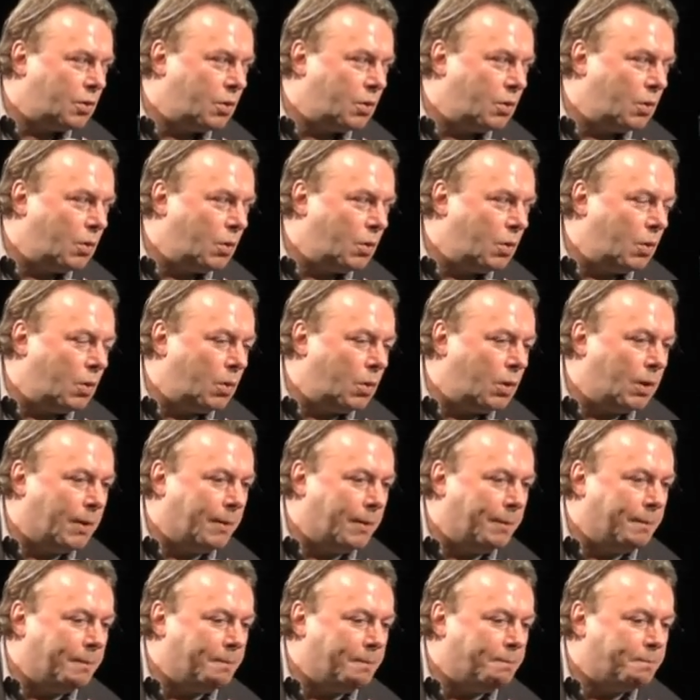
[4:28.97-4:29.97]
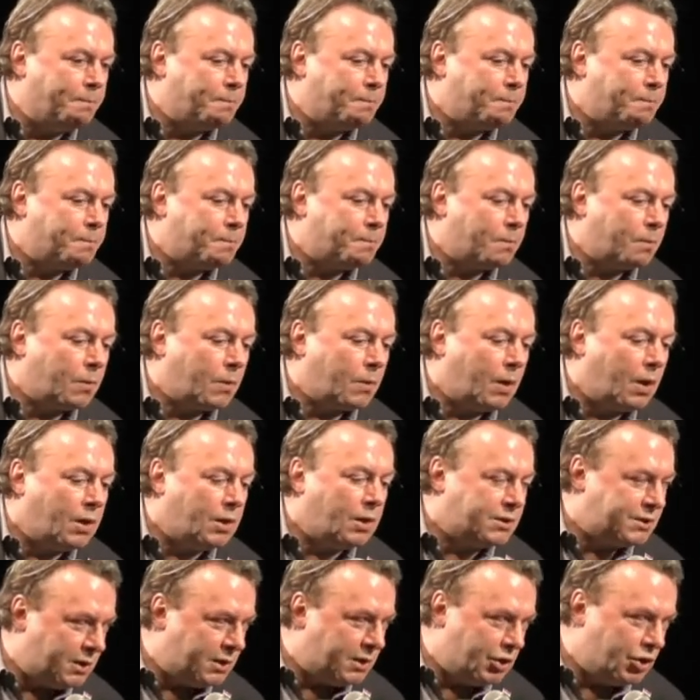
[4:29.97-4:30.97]
or
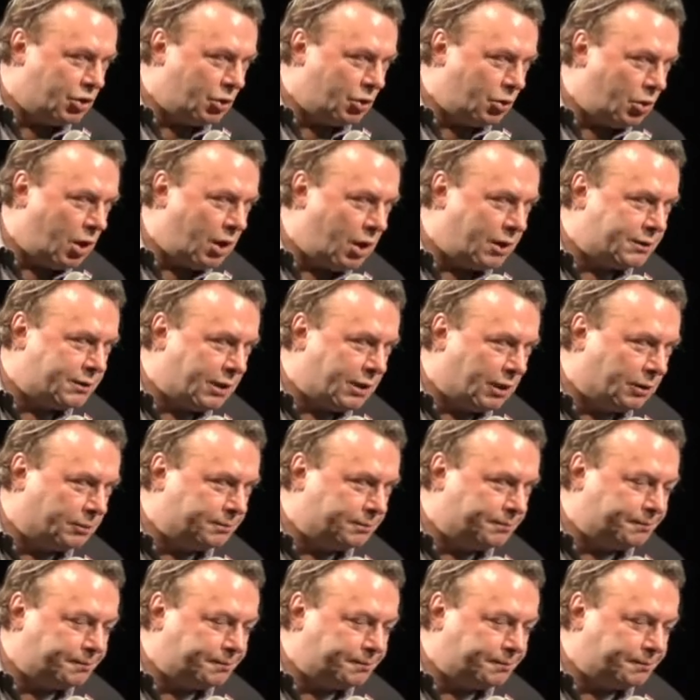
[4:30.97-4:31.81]
a seizure or heart attack.